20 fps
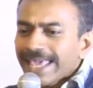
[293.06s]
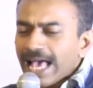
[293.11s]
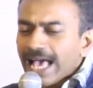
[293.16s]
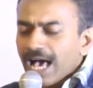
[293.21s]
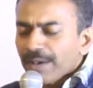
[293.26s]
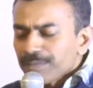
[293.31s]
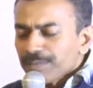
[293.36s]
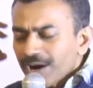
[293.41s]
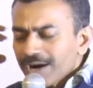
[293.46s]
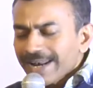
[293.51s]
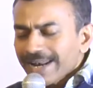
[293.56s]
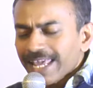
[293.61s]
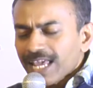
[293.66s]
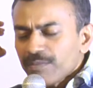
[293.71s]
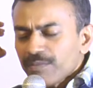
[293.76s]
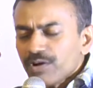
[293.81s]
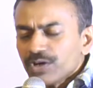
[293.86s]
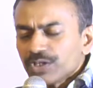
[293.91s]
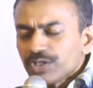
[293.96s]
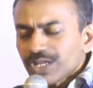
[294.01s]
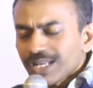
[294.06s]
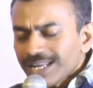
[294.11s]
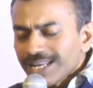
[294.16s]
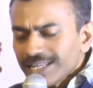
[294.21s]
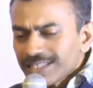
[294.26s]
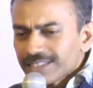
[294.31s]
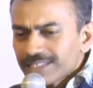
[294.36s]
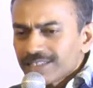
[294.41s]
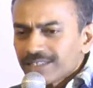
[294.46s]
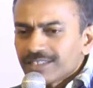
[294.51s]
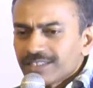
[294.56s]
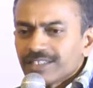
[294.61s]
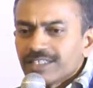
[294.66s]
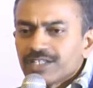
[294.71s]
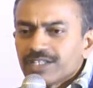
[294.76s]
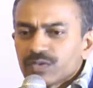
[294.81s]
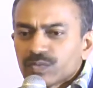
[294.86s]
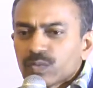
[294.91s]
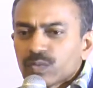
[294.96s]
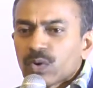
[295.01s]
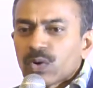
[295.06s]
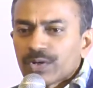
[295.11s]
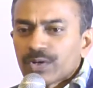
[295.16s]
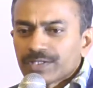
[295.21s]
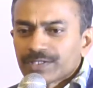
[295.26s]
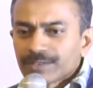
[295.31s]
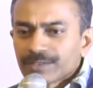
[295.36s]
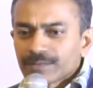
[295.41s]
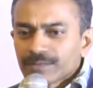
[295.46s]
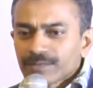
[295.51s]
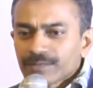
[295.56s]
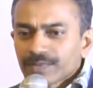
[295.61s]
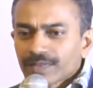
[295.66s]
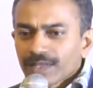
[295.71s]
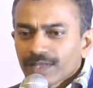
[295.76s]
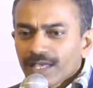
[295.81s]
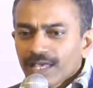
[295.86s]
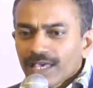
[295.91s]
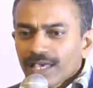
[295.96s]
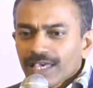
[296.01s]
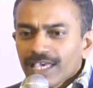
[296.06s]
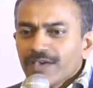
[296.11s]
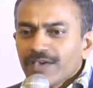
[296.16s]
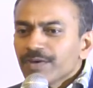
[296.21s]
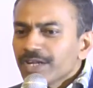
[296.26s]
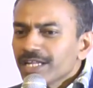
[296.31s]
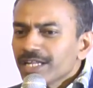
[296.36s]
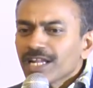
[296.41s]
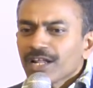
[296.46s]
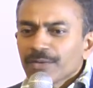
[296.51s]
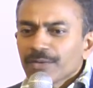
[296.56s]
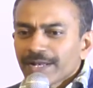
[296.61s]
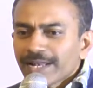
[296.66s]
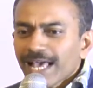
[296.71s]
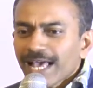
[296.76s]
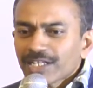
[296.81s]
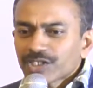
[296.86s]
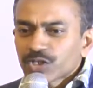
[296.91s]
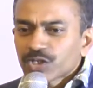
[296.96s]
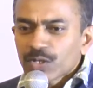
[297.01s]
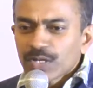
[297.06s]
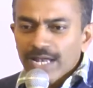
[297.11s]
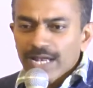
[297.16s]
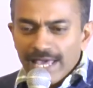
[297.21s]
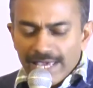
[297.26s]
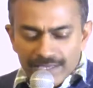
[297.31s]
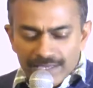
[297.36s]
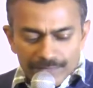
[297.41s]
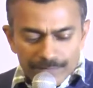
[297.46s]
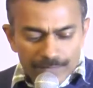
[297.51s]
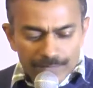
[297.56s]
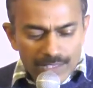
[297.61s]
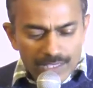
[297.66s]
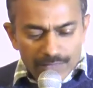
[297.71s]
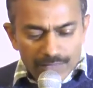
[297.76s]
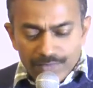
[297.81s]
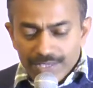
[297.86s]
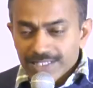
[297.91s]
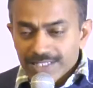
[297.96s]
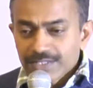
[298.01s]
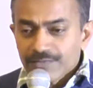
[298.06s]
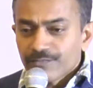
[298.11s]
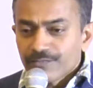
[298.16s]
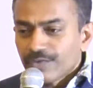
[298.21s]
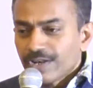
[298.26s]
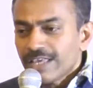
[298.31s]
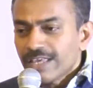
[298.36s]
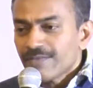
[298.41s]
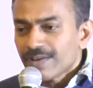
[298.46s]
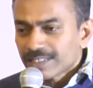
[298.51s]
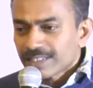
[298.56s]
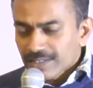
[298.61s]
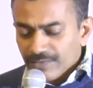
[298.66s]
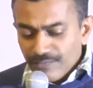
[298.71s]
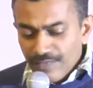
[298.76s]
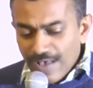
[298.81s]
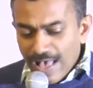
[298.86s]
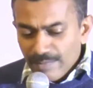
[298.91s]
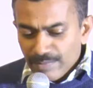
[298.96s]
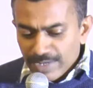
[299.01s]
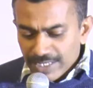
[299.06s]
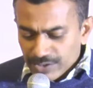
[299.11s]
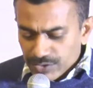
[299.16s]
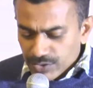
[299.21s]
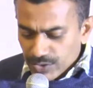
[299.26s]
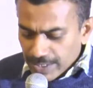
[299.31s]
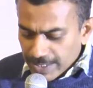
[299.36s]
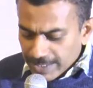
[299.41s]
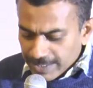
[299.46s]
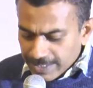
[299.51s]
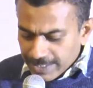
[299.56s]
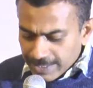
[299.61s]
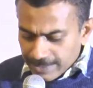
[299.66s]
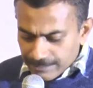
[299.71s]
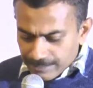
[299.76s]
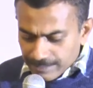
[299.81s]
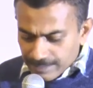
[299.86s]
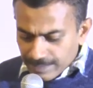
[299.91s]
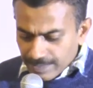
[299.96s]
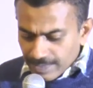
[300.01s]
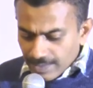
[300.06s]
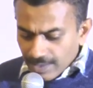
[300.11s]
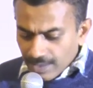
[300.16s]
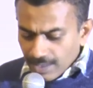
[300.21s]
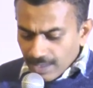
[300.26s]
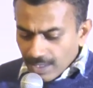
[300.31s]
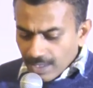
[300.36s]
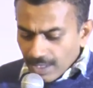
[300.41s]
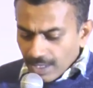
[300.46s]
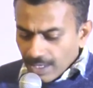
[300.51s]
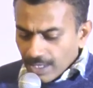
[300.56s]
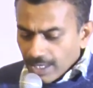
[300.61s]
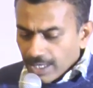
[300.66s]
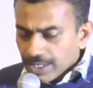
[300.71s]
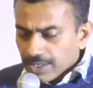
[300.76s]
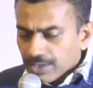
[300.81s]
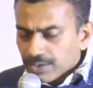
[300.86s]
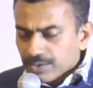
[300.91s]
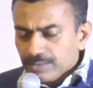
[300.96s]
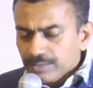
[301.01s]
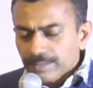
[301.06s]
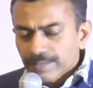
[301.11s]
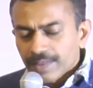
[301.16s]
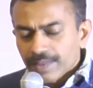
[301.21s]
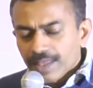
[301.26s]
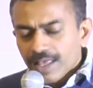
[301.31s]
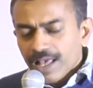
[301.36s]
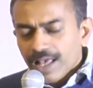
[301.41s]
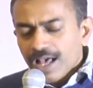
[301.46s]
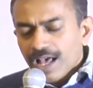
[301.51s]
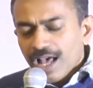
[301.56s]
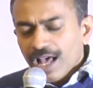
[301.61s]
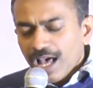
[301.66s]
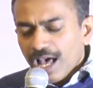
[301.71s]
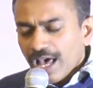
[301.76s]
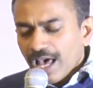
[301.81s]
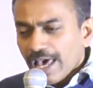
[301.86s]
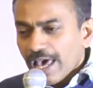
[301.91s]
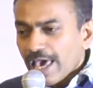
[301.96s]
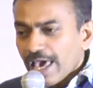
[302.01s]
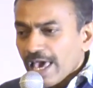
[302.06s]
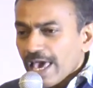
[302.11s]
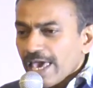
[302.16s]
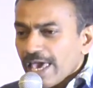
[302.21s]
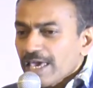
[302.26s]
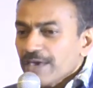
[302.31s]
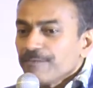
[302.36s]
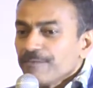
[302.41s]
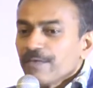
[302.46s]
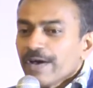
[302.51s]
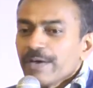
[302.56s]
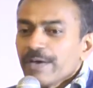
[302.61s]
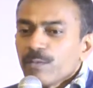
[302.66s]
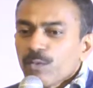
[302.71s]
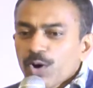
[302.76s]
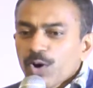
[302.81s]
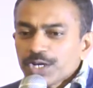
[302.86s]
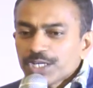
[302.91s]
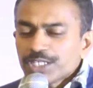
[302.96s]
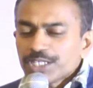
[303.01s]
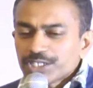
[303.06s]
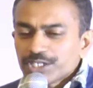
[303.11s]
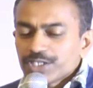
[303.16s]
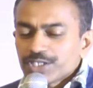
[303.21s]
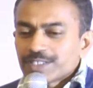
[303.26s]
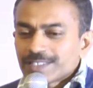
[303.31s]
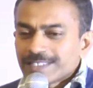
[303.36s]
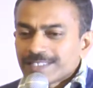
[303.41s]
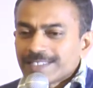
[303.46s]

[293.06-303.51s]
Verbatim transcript: I'm not able to listen to his voice. Even in our natural life, we have to live as a family together. If I wanted to